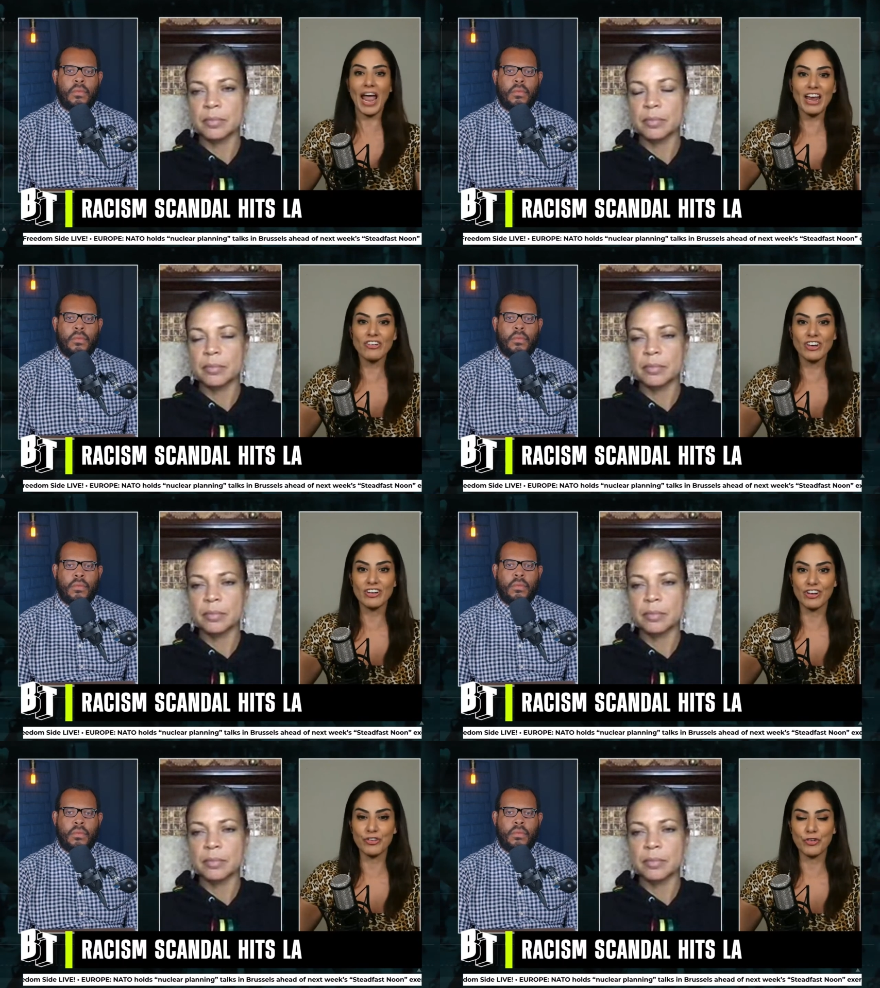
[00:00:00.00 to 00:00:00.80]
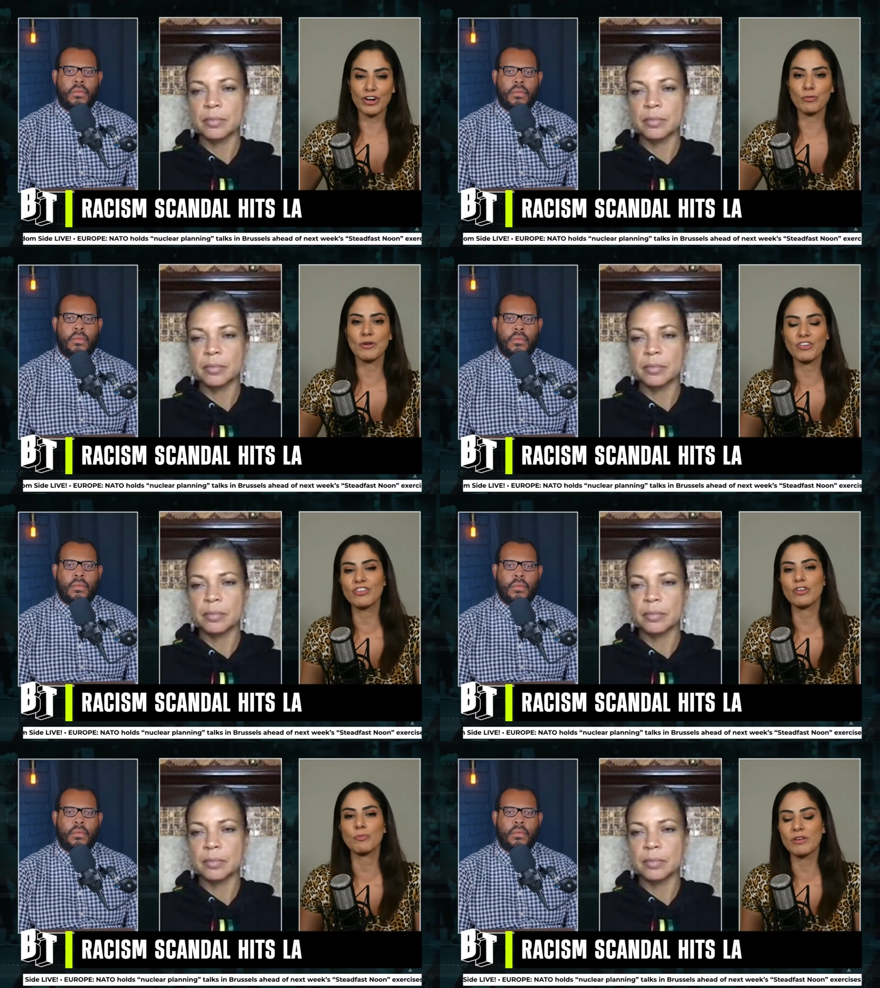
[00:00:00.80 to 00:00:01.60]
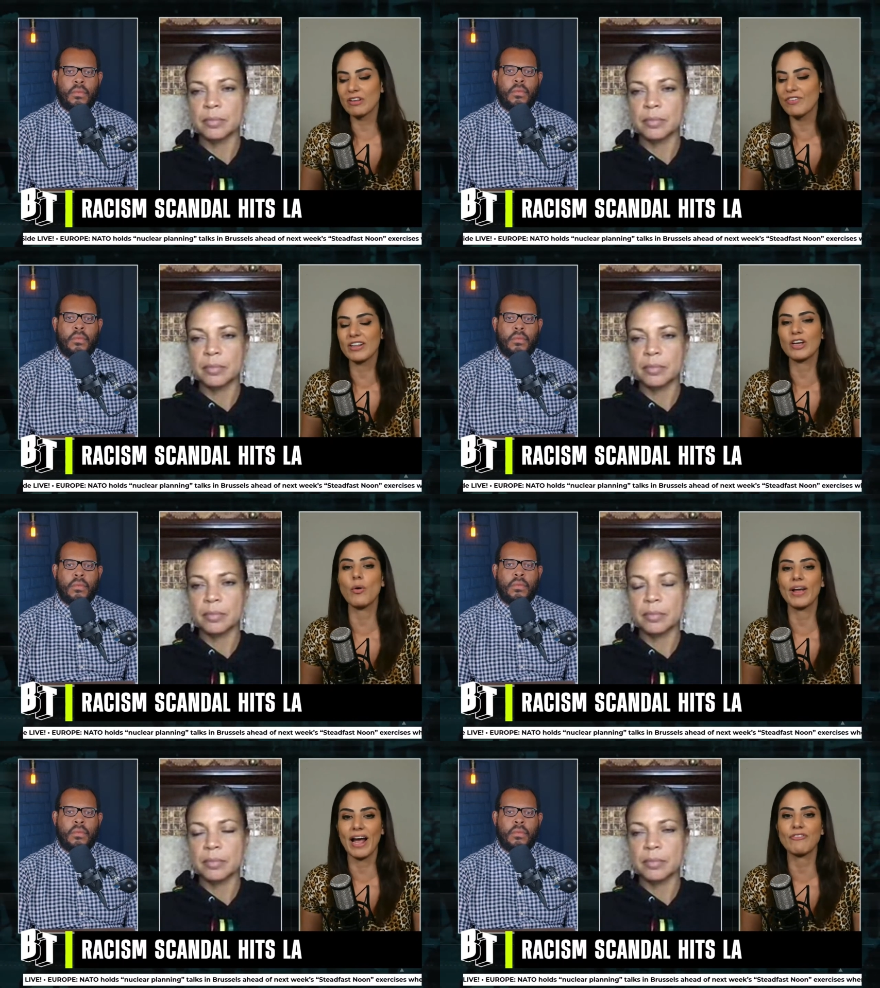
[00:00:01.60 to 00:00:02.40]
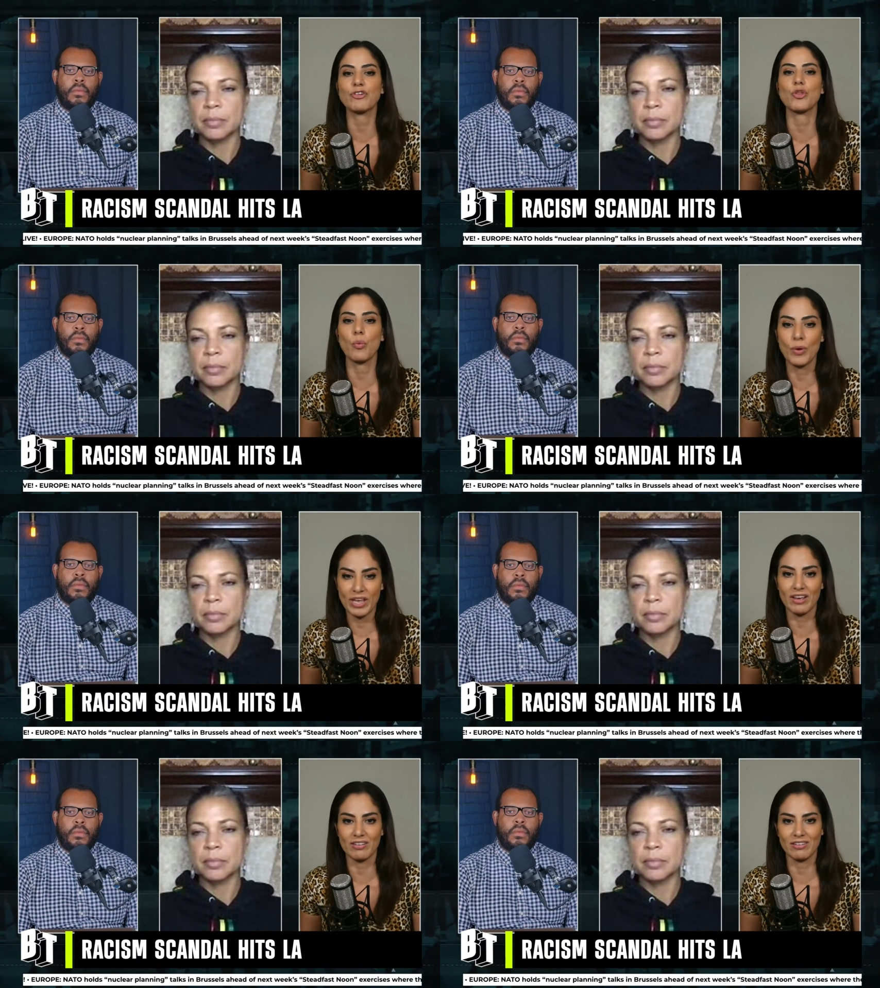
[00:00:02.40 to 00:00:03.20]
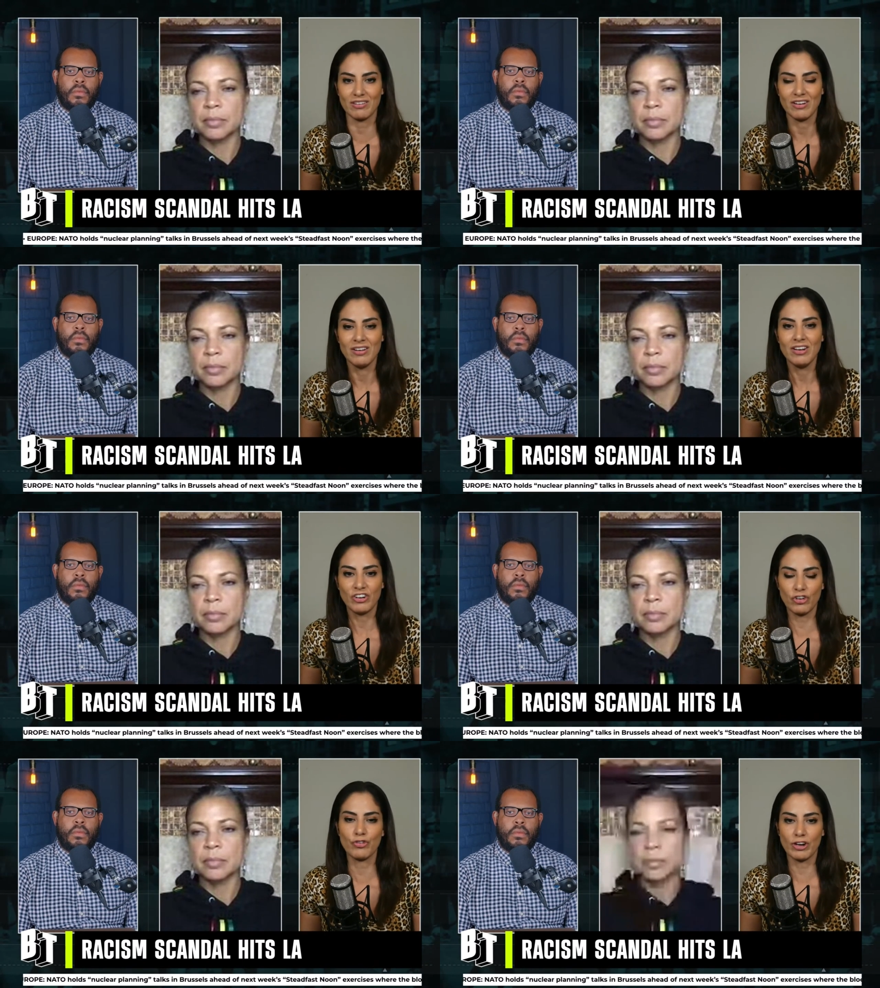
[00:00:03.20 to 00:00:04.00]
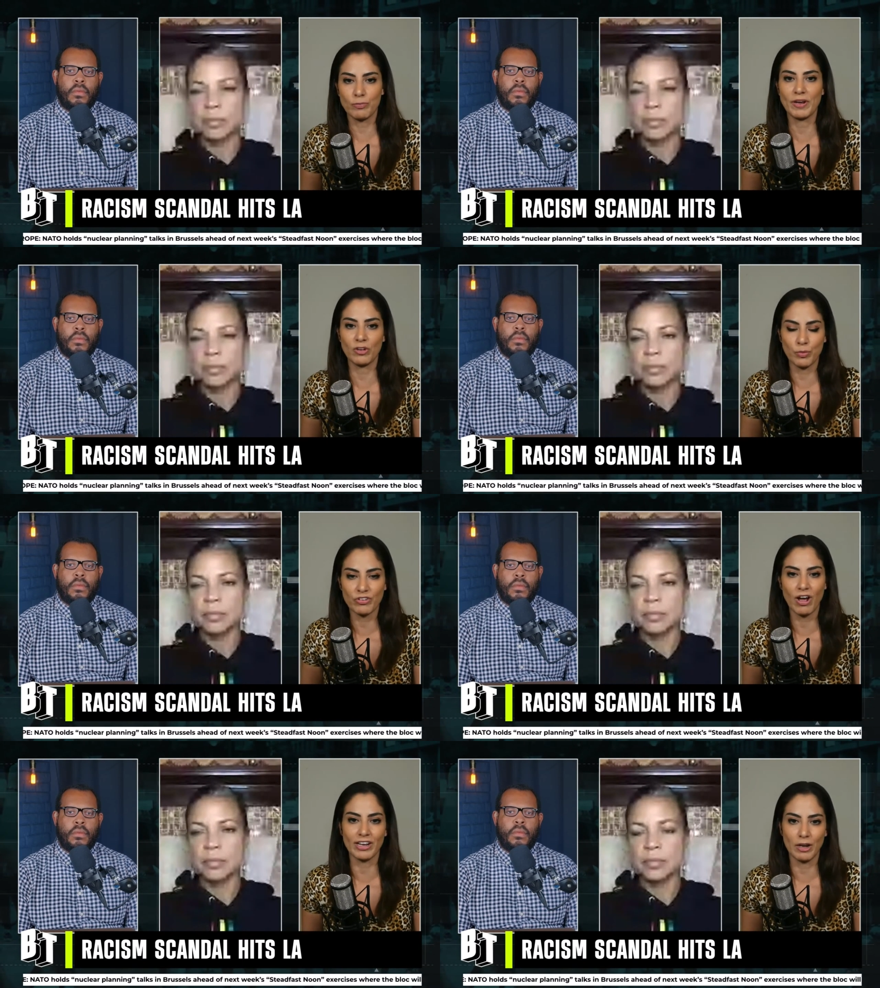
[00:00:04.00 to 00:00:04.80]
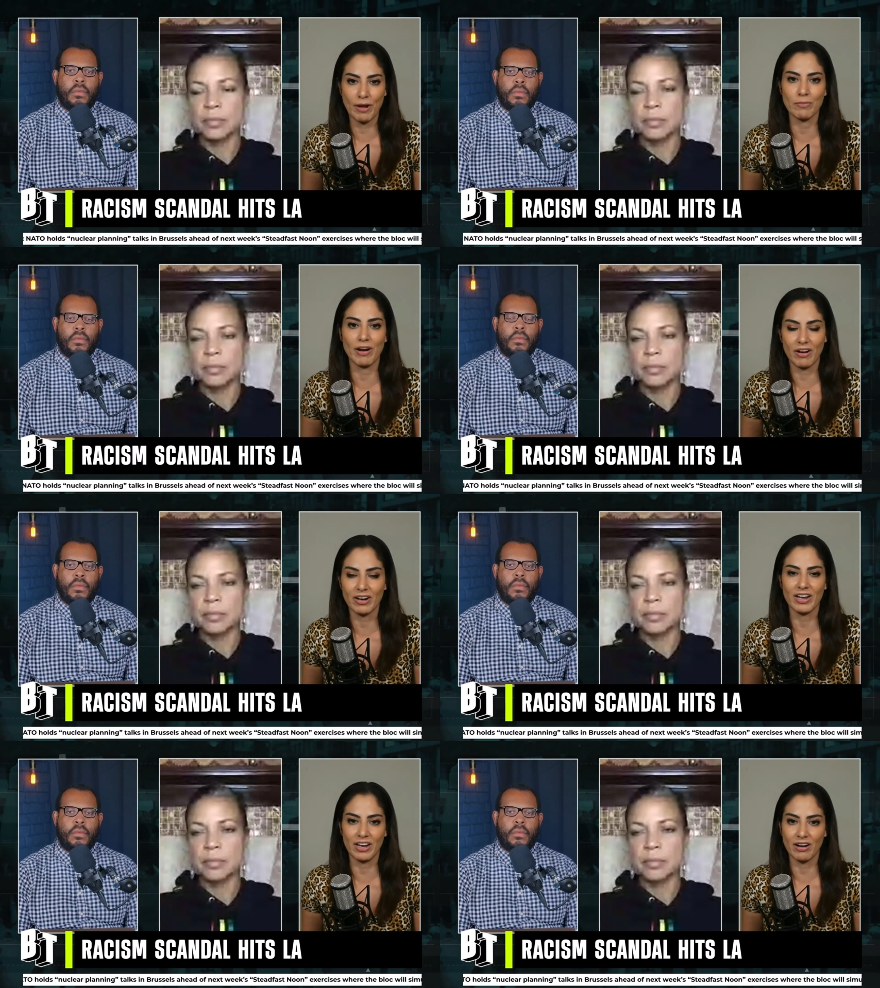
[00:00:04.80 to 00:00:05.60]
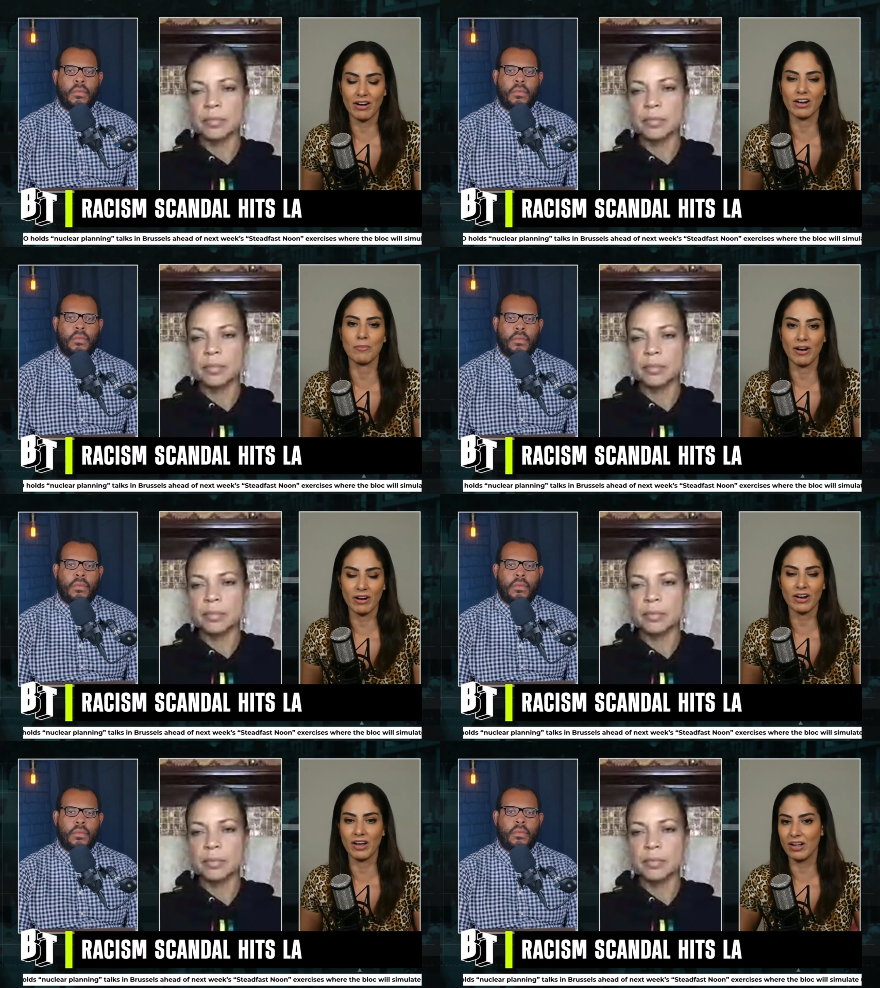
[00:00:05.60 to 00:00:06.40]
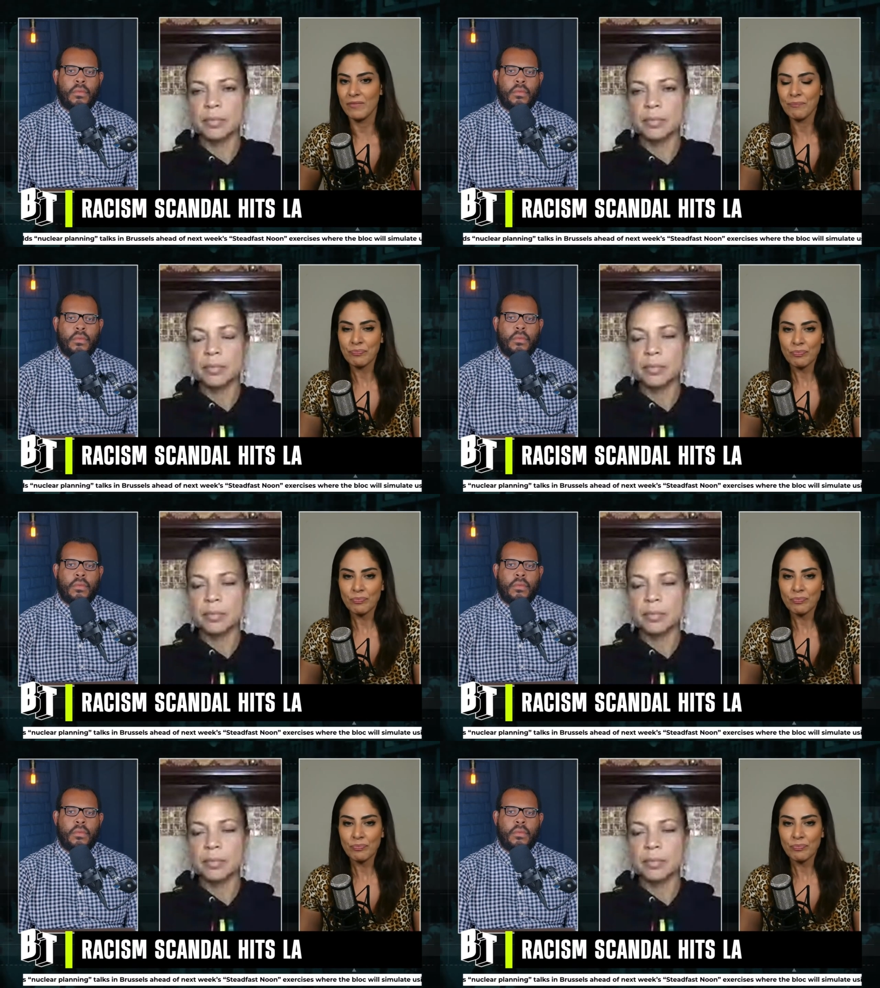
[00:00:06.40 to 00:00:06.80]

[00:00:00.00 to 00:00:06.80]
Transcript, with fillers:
Speaker 1: Asian districts, but just the specifically going after the weakest districts, because we're talking about America here. And in America,